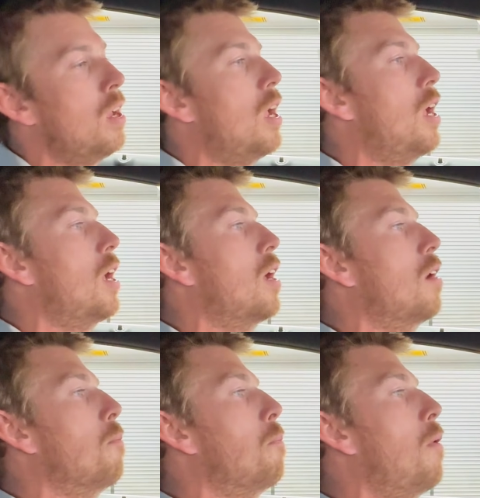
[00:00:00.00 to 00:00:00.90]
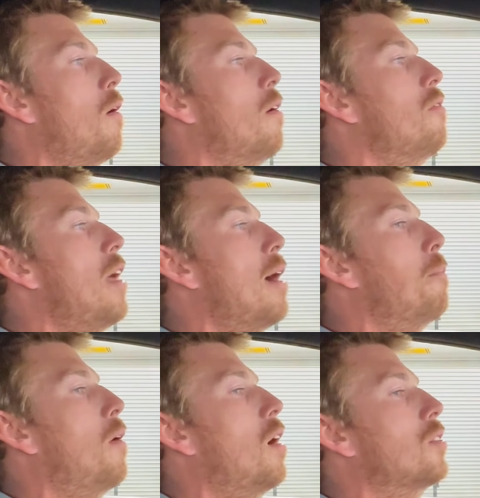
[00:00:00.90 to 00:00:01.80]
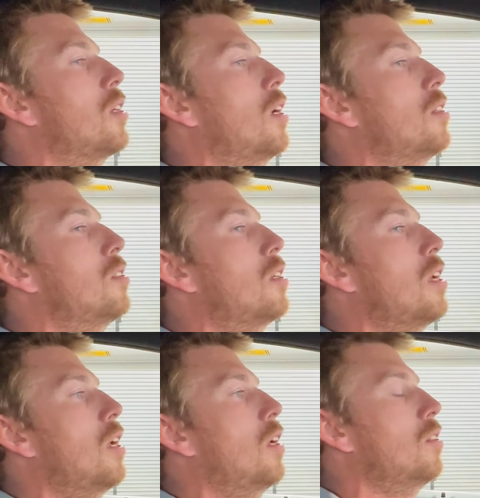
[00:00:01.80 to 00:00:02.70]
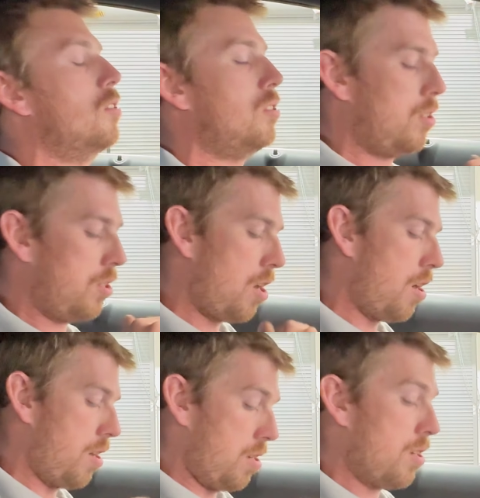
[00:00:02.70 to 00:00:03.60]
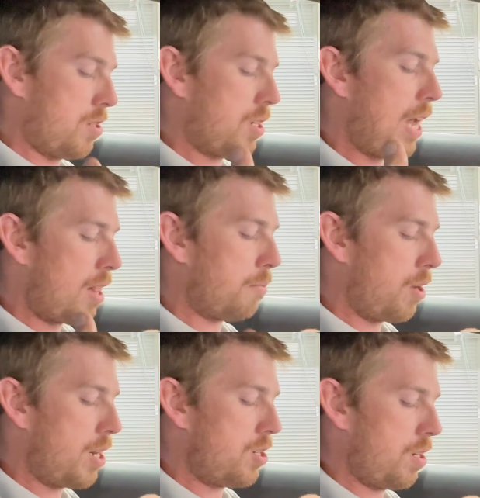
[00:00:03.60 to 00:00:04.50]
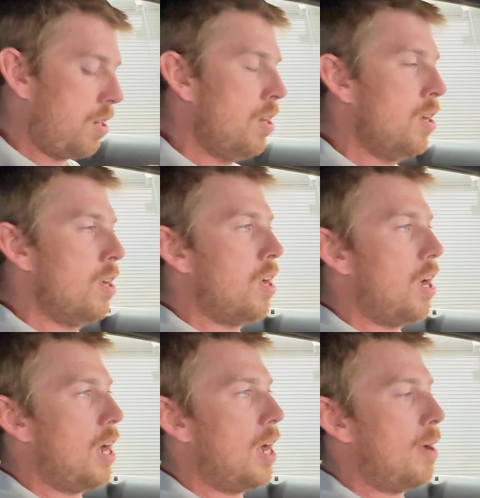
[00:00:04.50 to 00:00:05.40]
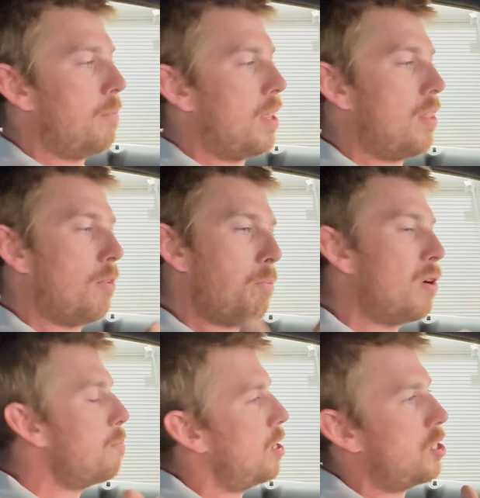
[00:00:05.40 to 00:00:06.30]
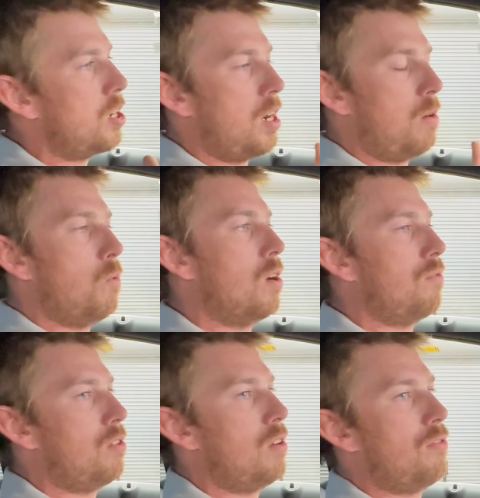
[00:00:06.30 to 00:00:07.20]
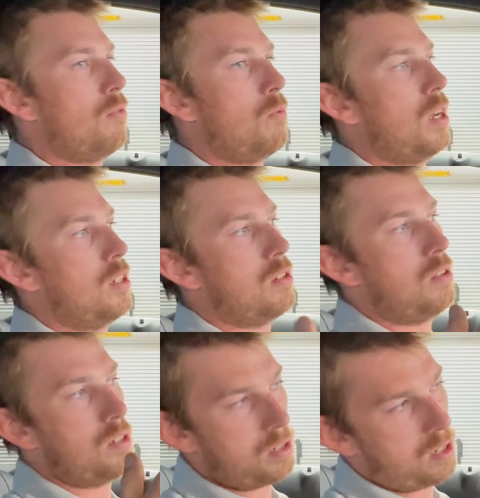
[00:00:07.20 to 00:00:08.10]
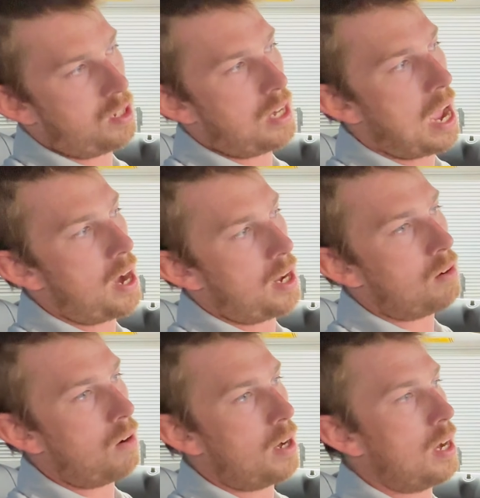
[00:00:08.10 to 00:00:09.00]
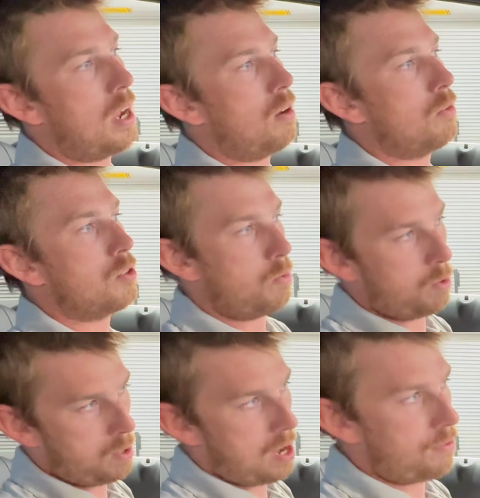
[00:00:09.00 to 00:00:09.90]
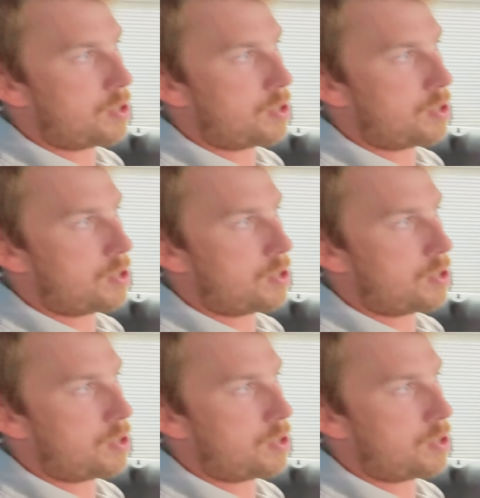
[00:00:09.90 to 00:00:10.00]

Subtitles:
And part of that process is done, and it's a calibration. And they're pretty much done in one of 2 different ways. So this is a static right now, so where we have the